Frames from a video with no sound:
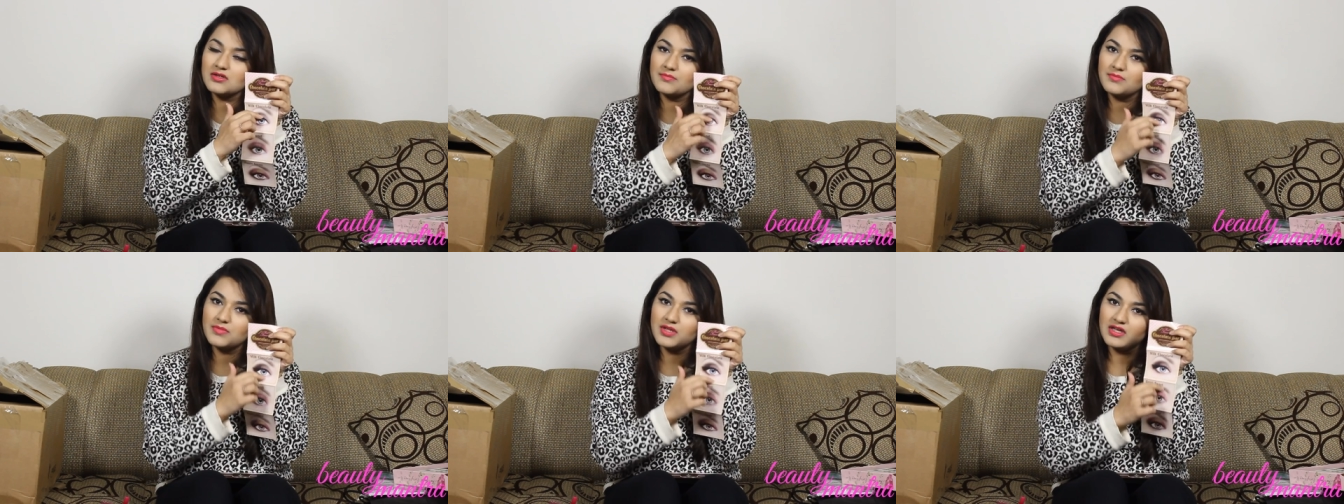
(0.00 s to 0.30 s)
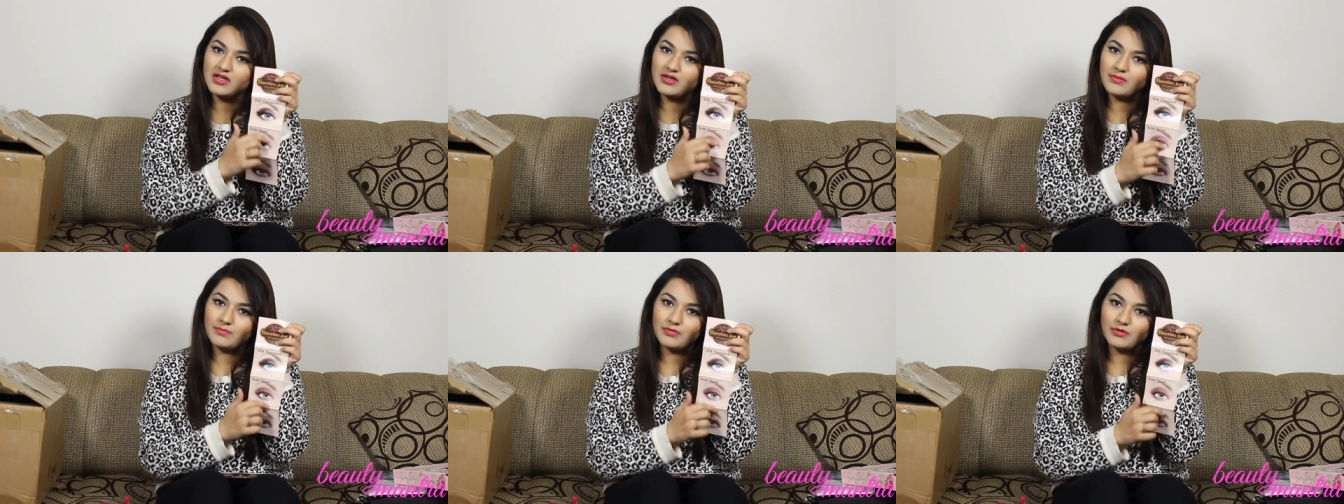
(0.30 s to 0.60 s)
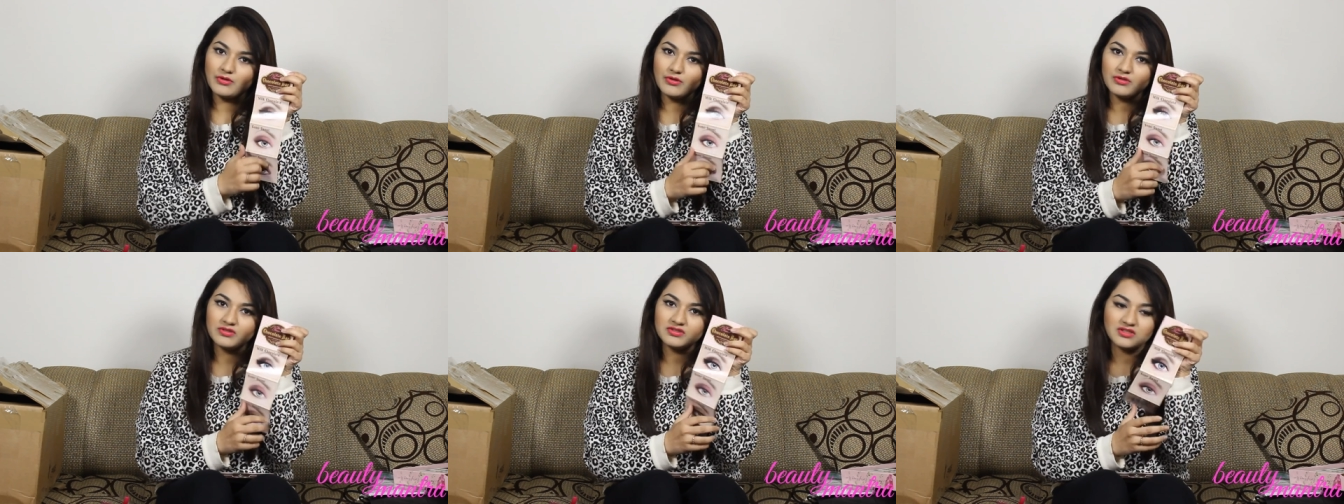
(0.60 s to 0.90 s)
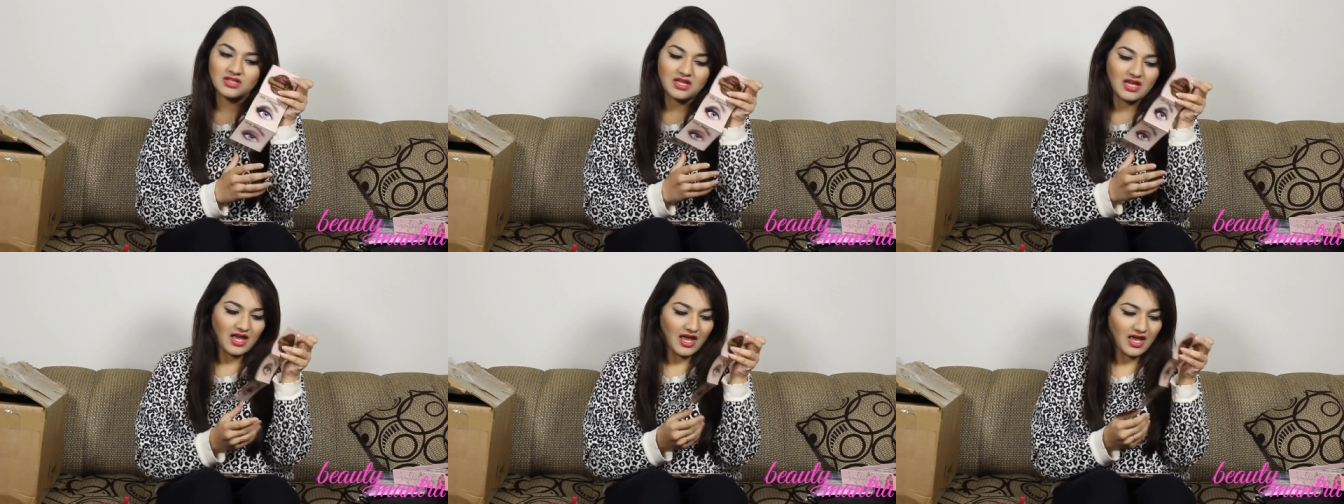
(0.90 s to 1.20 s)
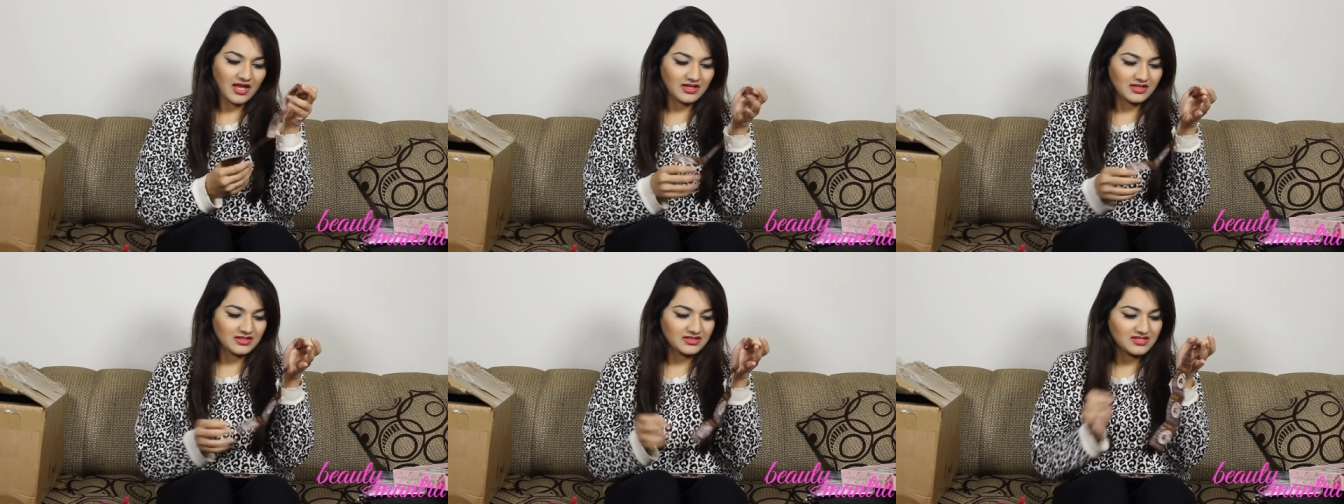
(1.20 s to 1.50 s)
makeup looks
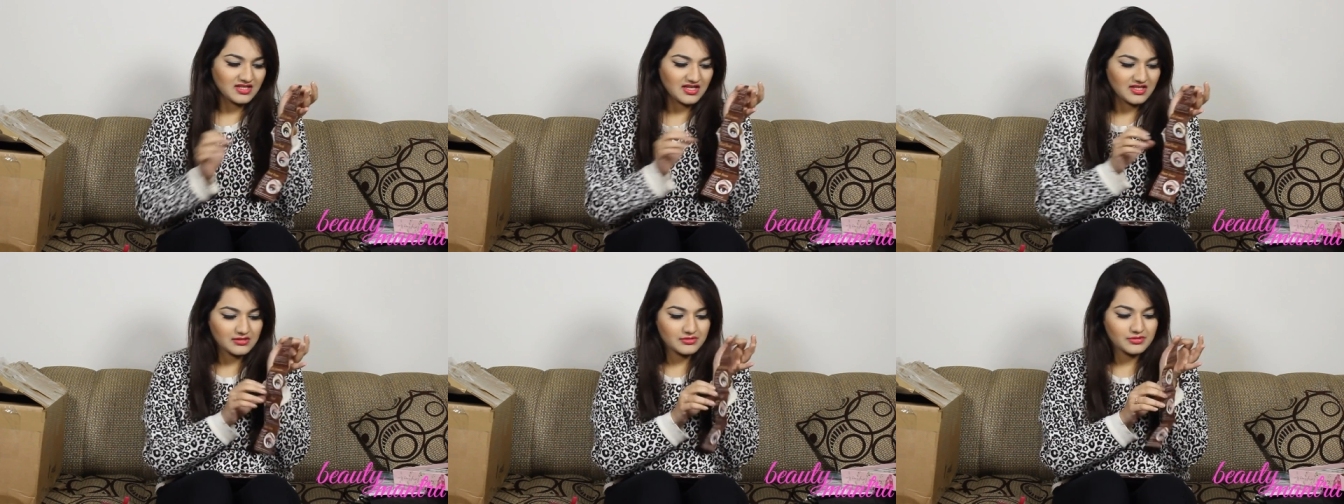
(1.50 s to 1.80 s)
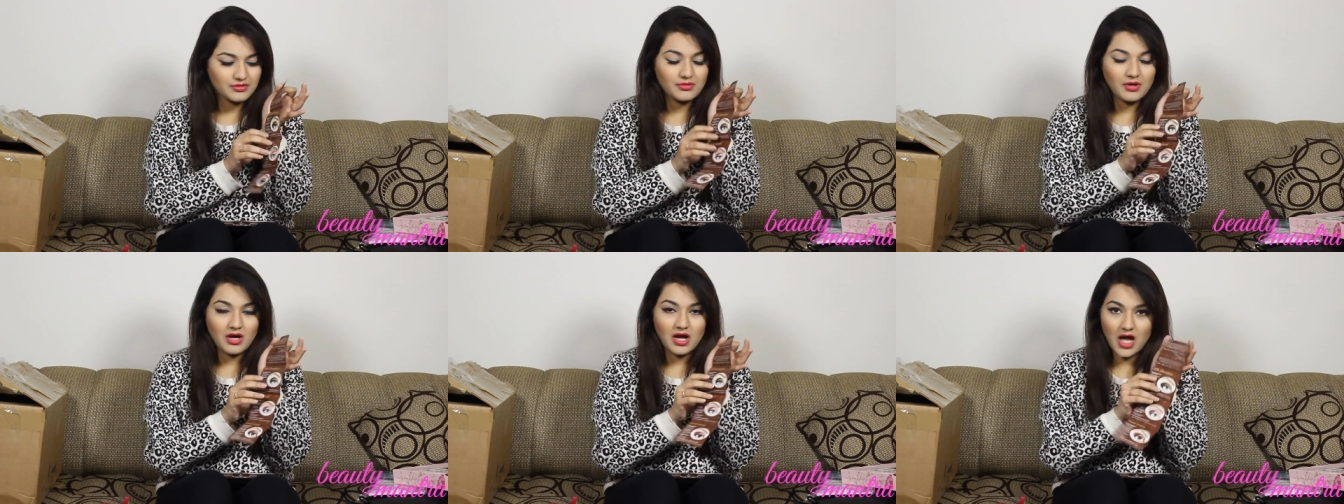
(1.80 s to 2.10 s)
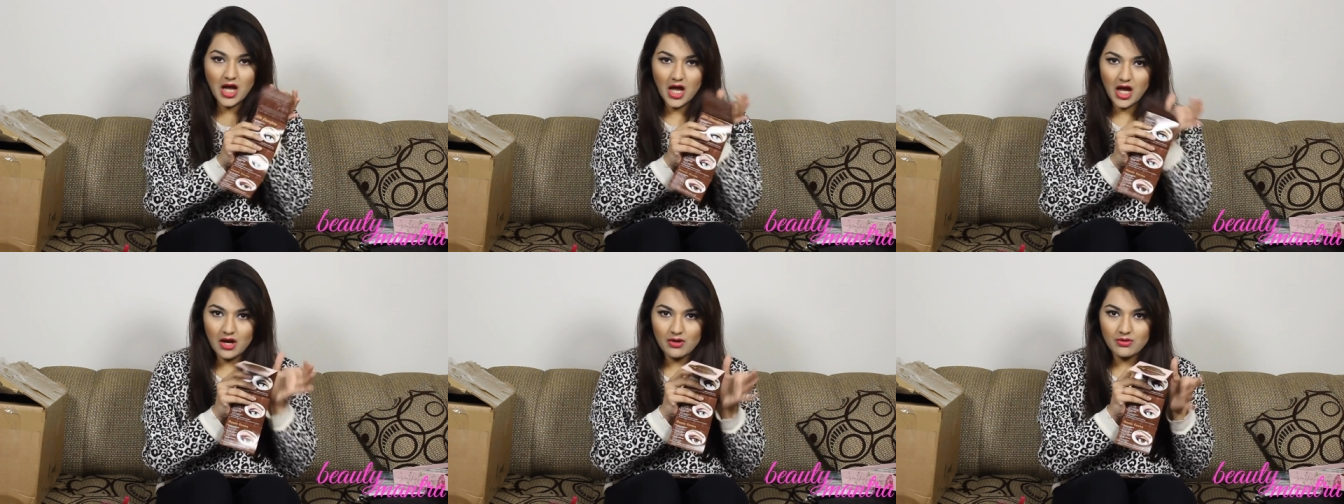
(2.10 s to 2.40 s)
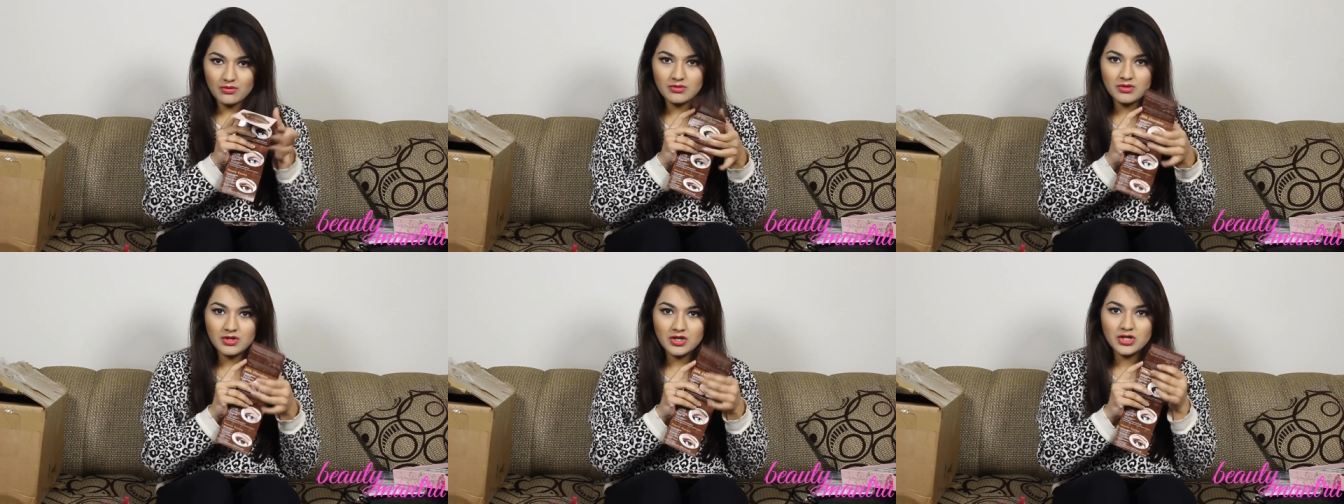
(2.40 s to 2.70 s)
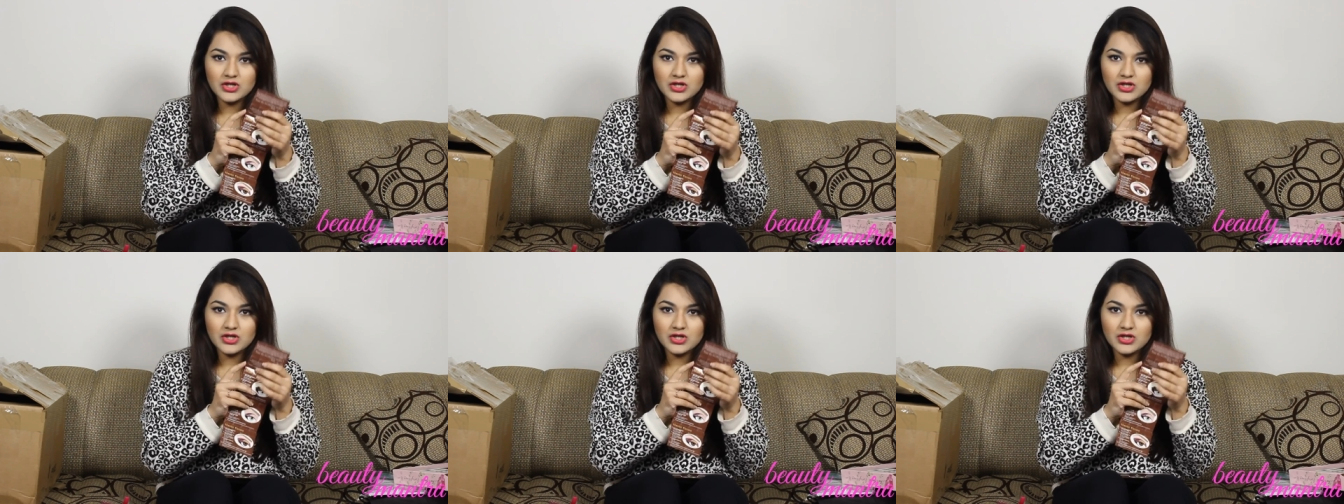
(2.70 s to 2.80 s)
and it tells you how